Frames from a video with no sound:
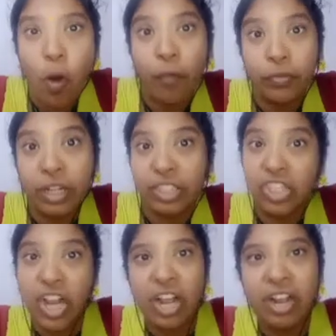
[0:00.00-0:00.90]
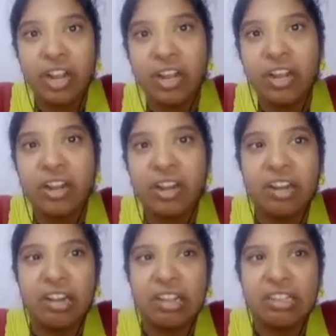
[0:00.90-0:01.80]
of the jungle
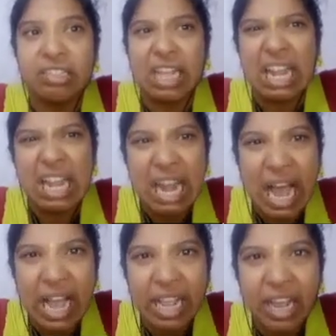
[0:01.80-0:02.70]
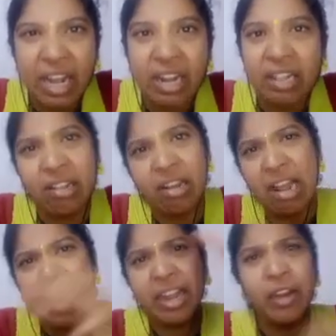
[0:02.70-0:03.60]
is the lion. The
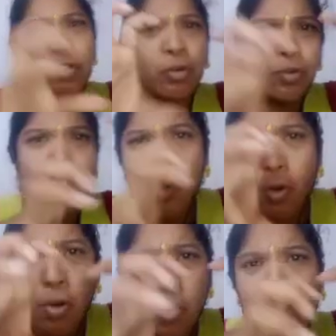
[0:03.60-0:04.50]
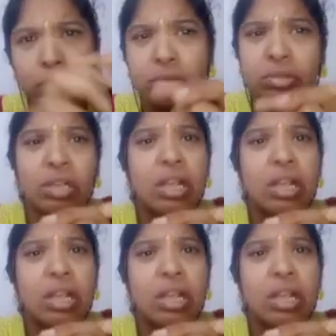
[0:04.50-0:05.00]
lion roars.